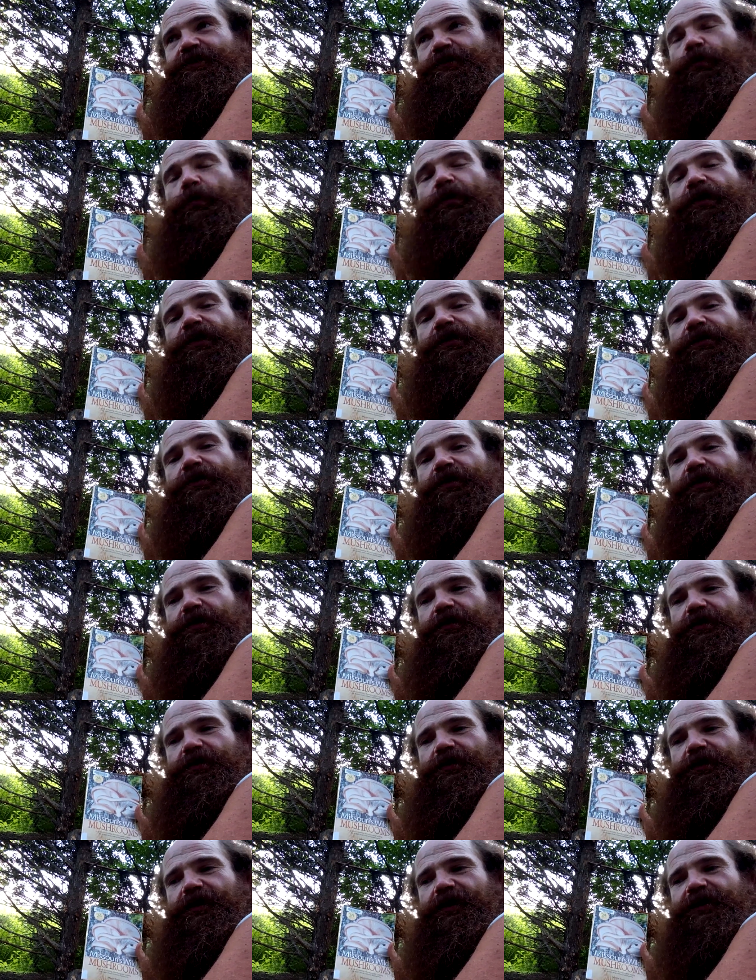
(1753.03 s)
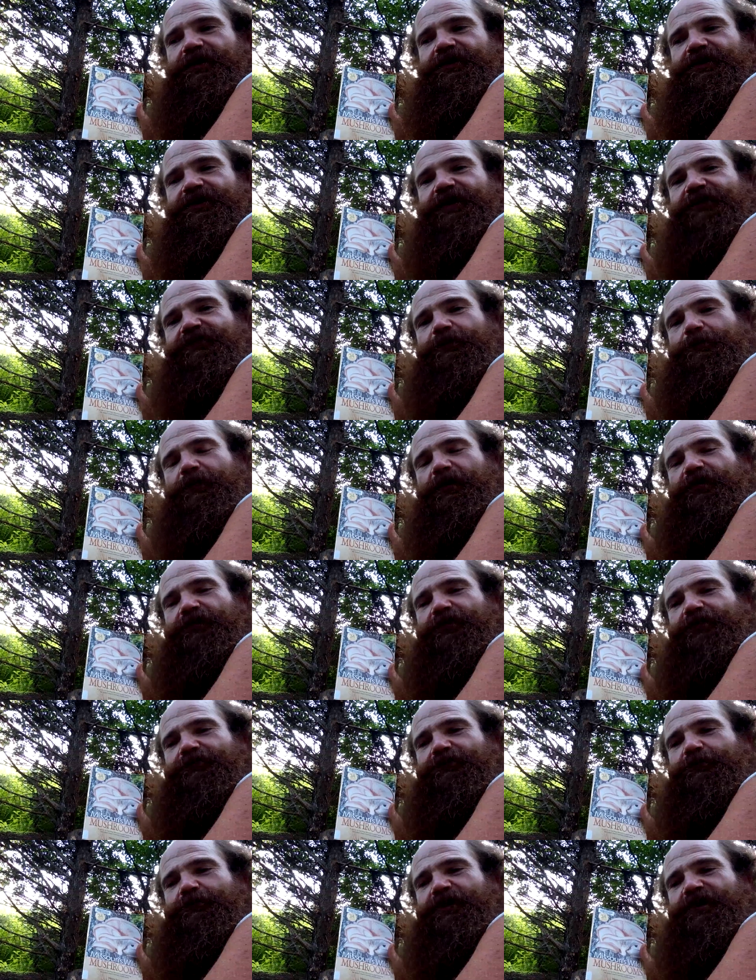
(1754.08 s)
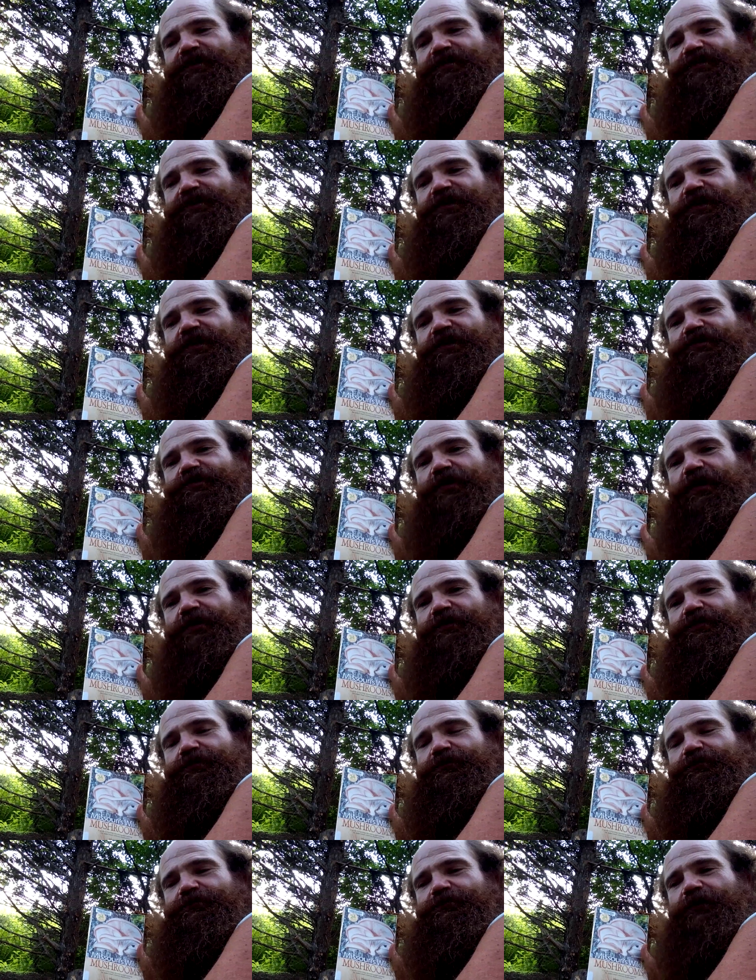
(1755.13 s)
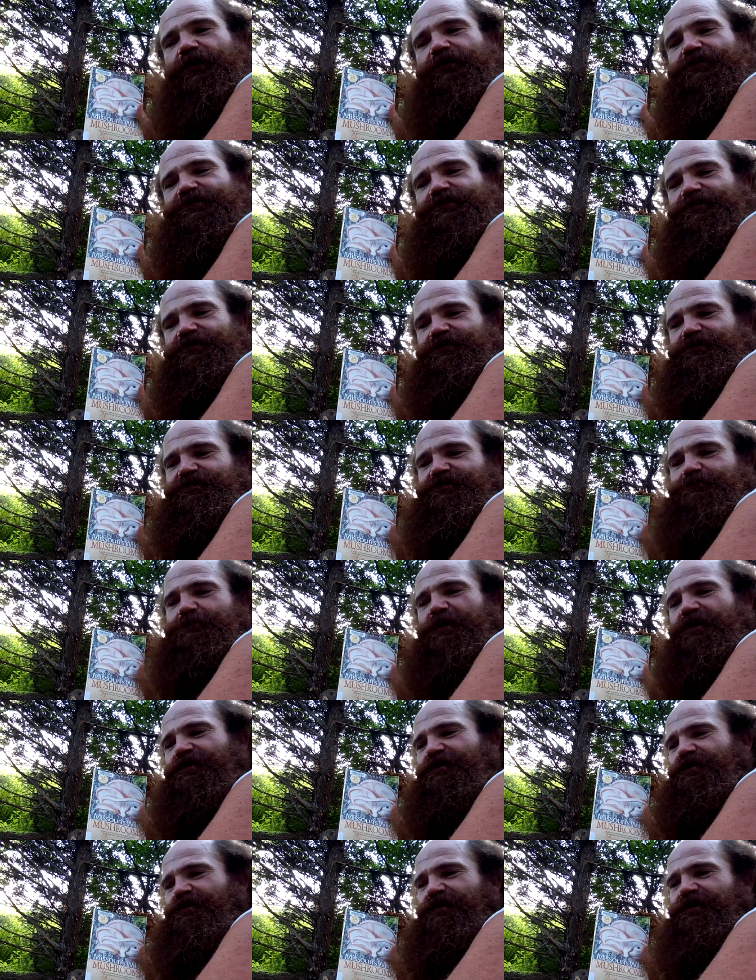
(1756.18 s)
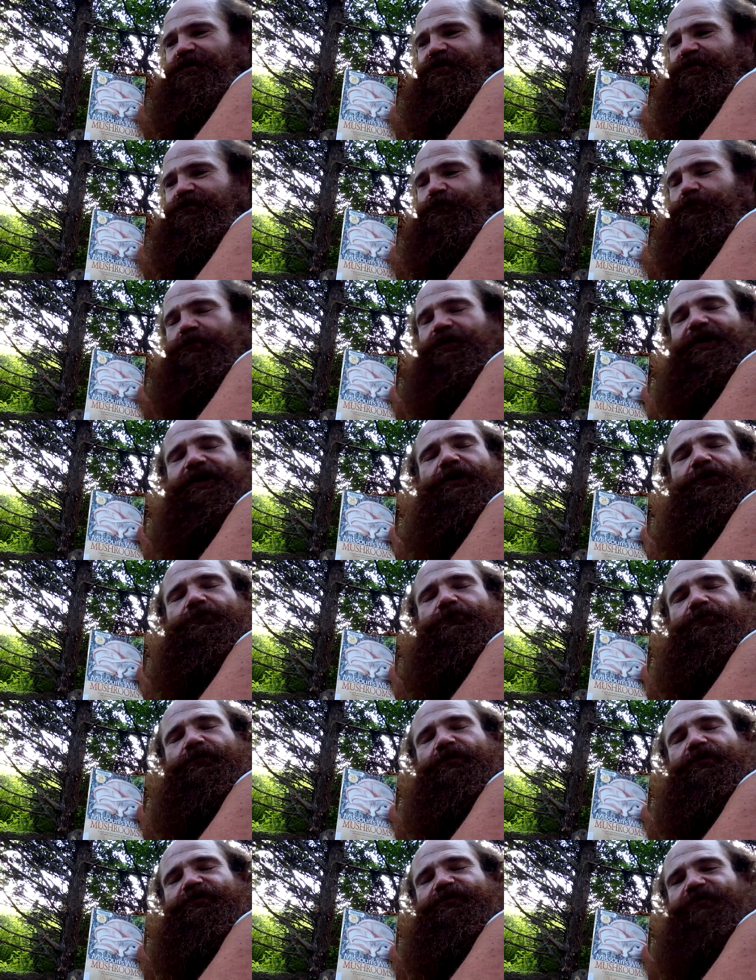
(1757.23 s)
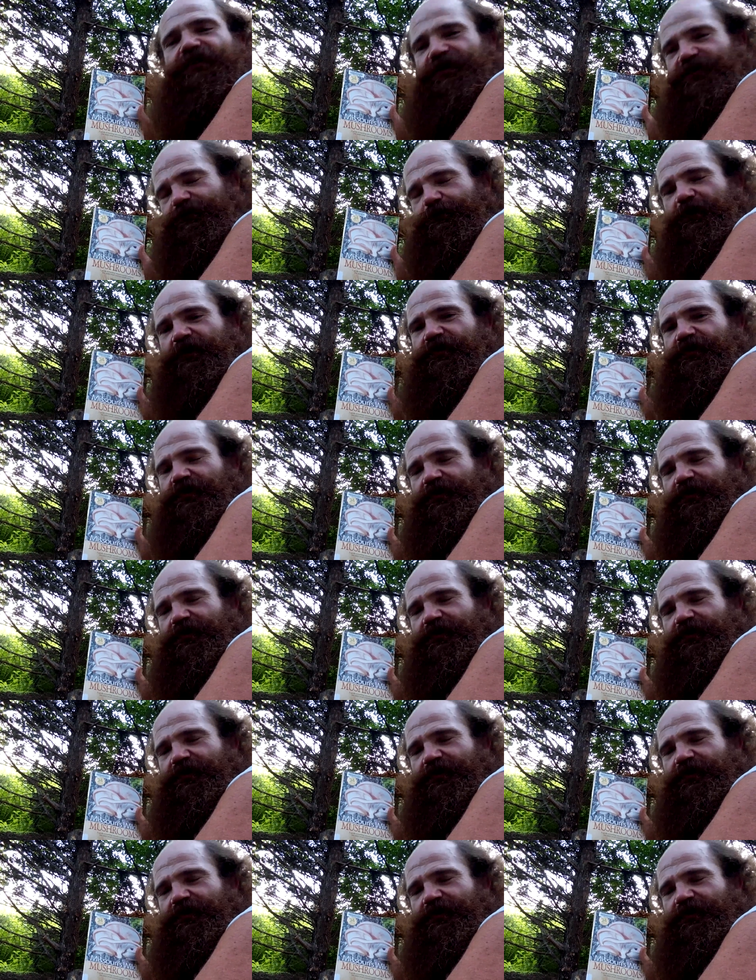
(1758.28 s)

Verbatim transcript: he quit, and he gave up all the information, and he tried to falsely speculate, do land real estate